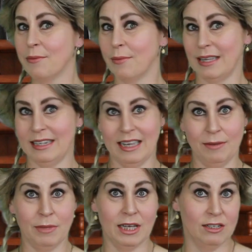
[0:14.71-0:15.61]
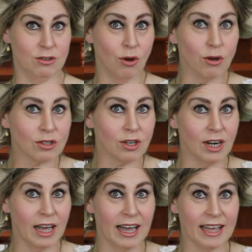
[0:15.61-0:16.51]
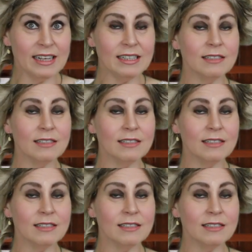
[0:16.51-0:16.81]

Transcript: My name is Ottoline,